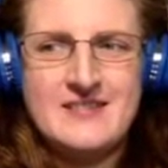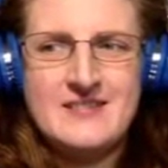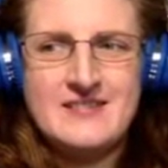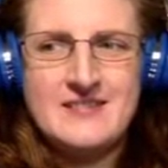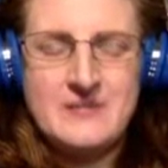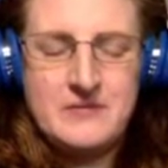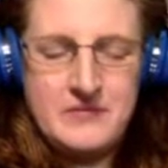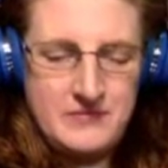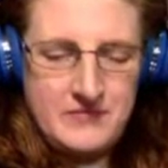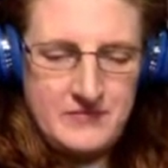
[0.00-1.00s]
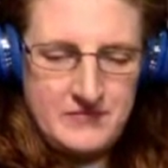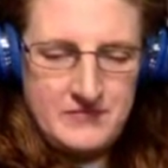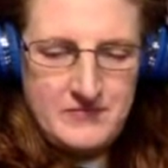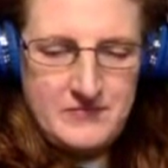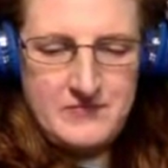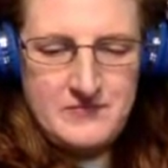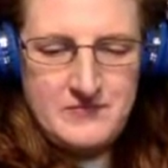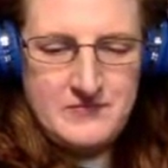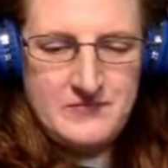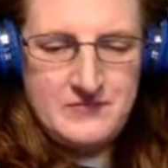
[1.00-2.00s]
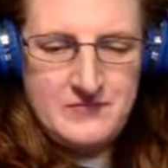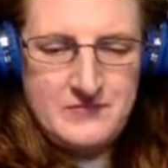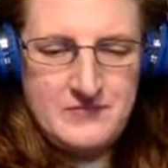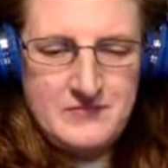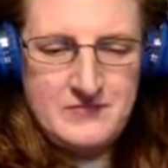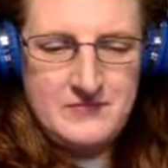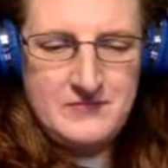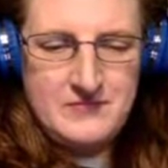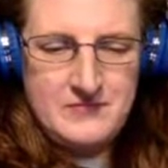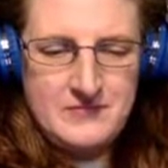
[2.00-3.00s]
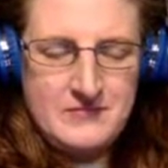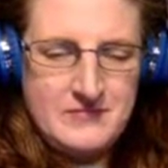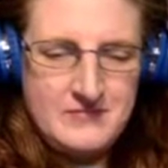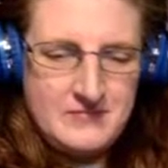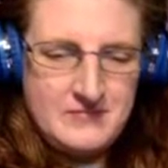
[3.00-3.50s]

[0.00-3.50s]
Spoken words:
(not speaking)